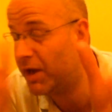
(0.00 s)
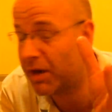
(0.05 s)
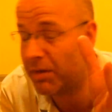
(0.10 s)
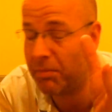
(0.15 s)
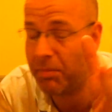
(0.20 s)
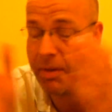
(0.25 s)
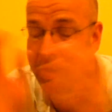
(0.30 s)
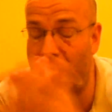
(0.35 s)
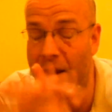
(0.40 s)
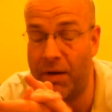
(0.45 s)
you're
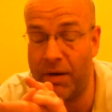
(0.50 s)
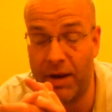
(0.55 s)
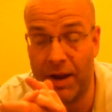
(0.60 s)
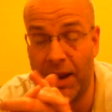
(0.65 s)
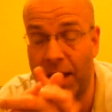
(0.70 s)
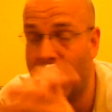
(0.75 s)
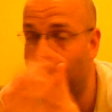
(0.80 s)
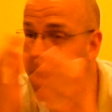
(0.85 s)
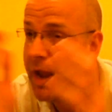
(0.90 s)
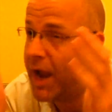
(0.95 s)
comparing
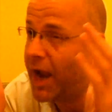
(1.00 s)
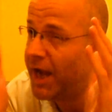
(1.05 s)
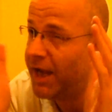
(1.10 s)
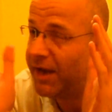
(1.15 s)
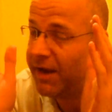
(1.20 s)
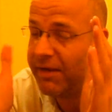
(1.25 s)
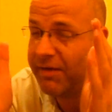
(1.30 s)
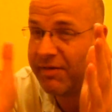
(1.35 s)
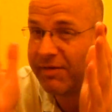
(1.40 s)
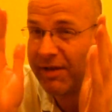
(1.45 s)
it,
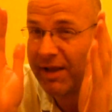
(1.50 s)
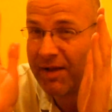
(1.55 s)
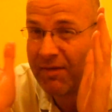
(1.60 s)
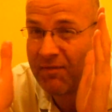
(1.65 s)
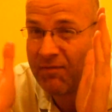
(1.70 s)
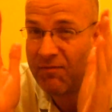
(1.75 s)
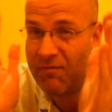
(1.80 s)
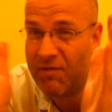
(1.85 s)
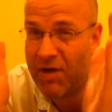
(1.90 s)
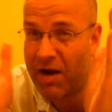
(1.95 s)
and you can see
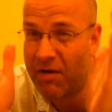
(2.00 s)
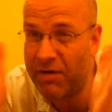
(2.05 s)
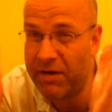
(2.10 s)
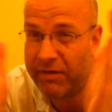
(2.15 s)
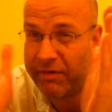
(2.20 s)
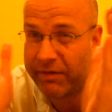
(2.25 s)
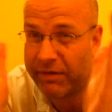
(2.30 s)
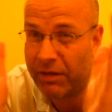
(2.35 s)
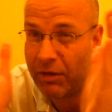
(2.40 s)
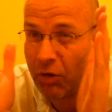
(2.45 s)
a
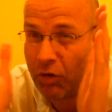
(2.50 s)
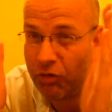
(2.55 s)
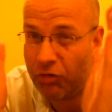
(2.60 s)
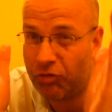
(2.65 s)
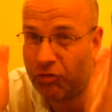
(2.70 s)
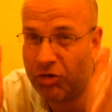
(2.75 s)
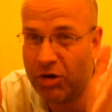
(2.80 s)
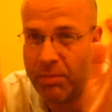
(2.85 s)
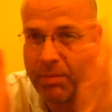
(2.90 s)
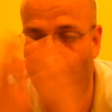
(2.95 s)
very slight
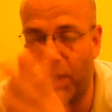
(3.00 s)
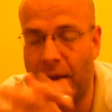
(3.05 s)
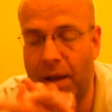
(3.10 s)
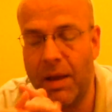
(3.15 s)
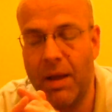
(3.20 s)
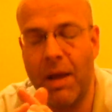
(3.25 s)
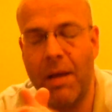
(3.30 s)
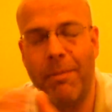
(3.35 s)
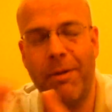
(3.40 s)
shimmer.